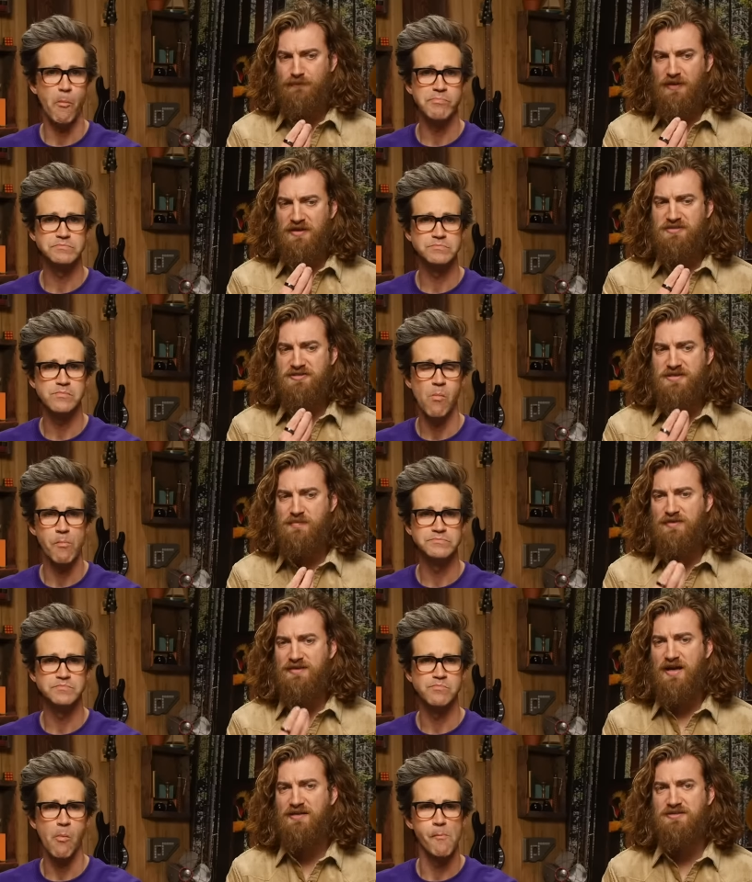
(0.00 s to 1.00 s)
Speaker 1: No, that's the same
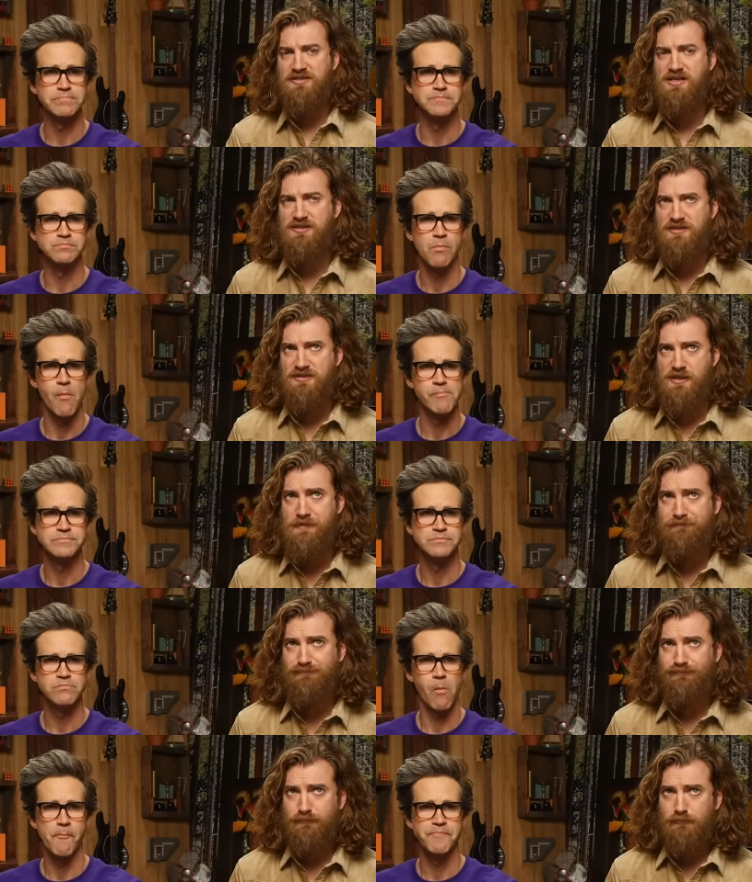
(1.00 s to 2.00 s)
exact consistency,
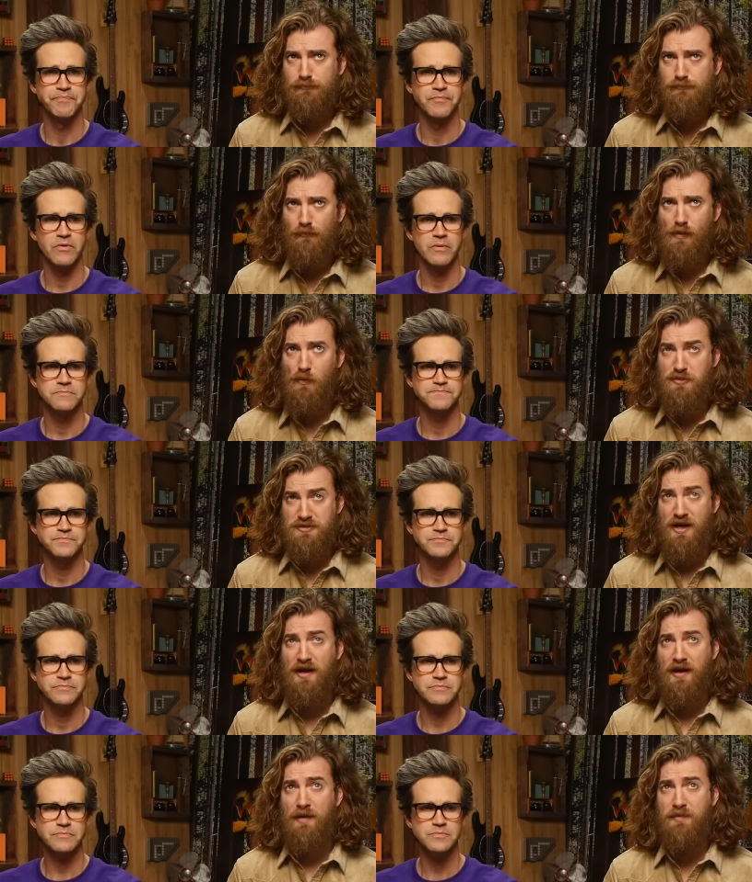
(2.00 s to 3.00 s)
which
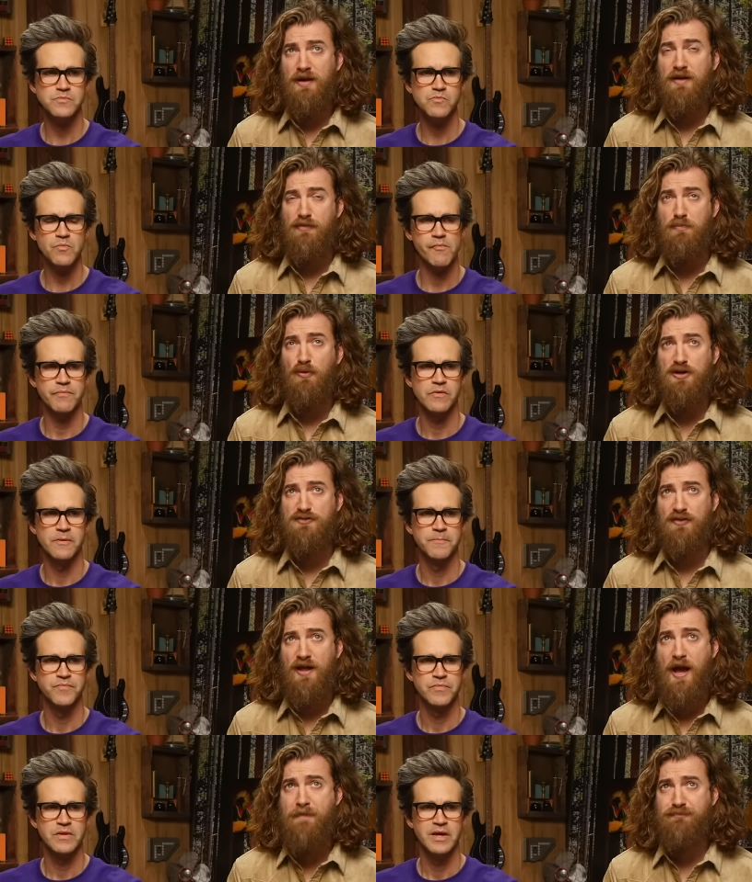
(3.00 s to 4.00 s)
I'm gonna give it points
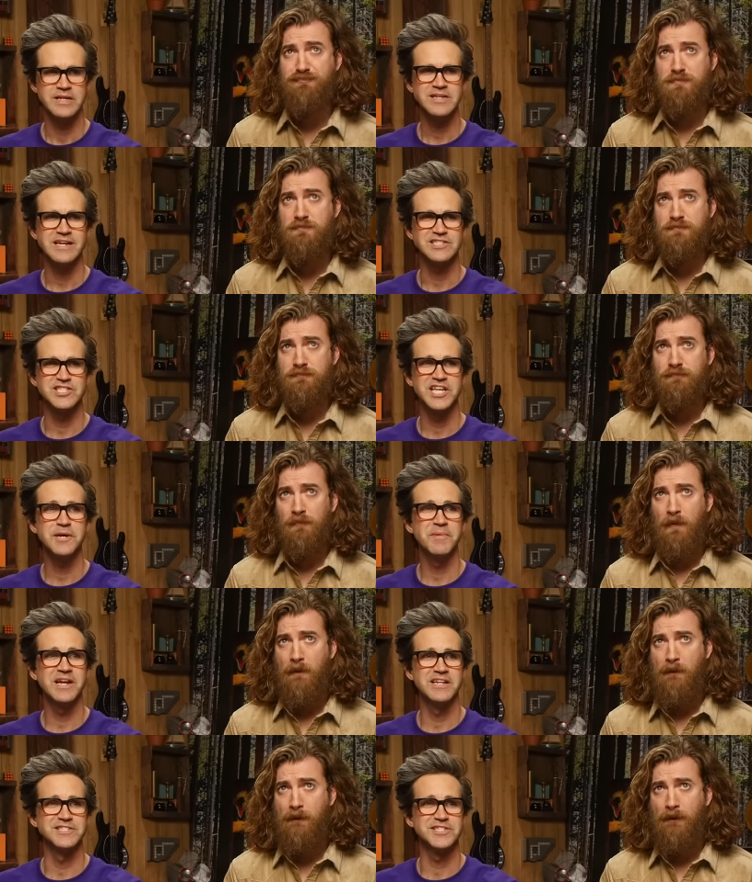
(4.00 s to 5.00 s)
for that. It's like
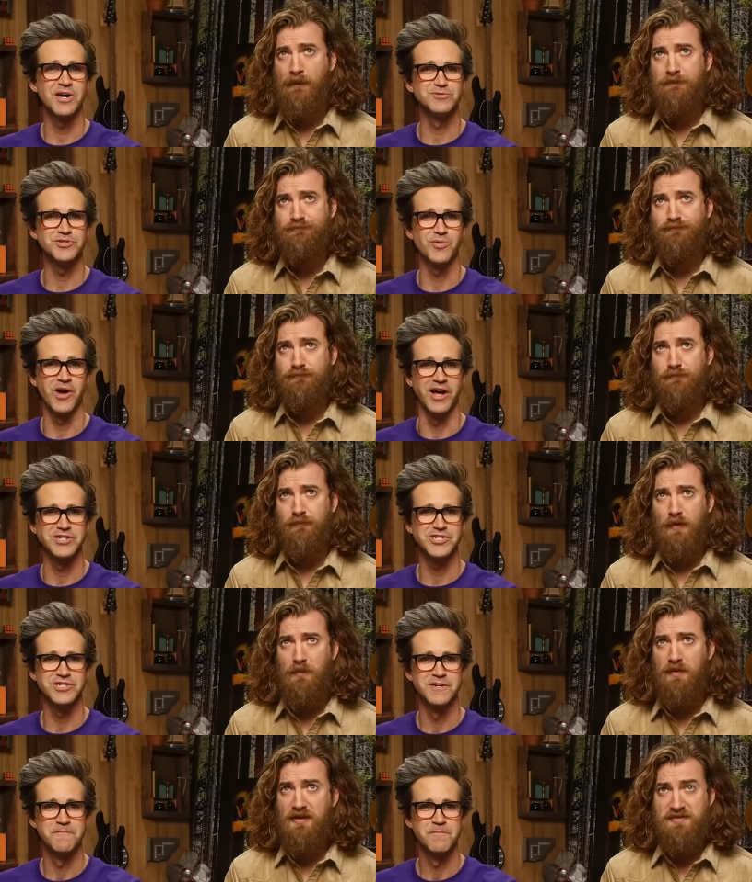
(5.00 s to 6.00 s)
cinnamonless toast
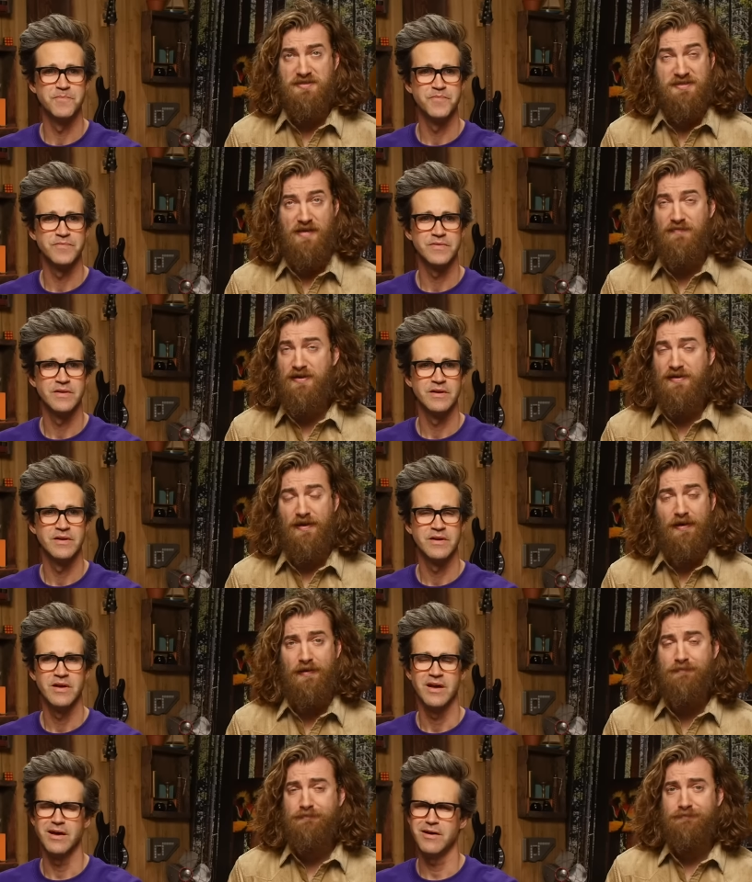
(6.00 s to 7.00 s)
crunch. I mean, that's a
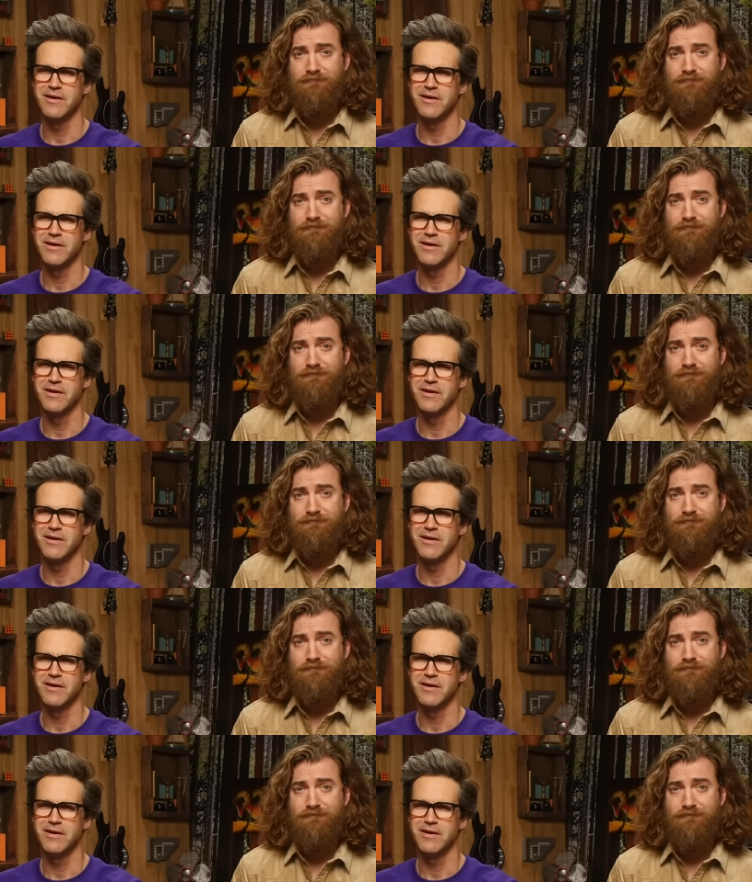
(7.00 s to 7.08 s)
79.